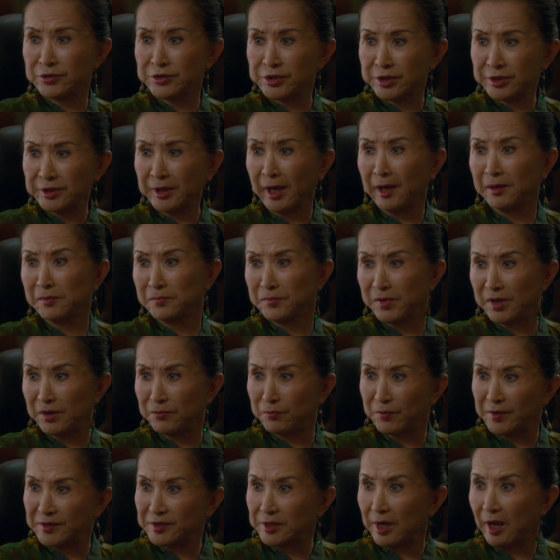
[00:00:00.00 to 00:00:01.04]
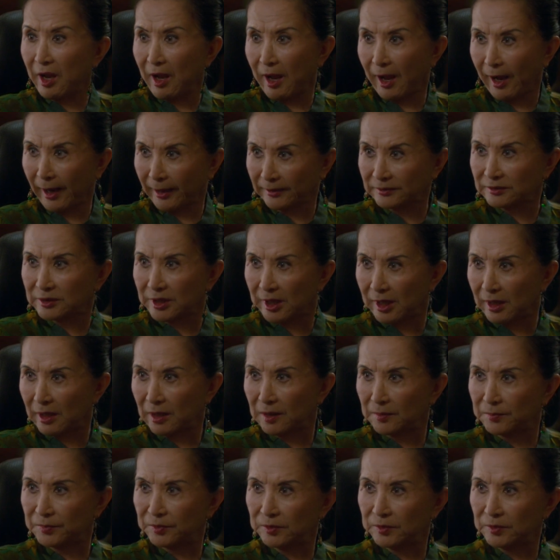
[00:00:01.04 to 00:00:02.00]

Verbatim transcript: start me with a hot tub.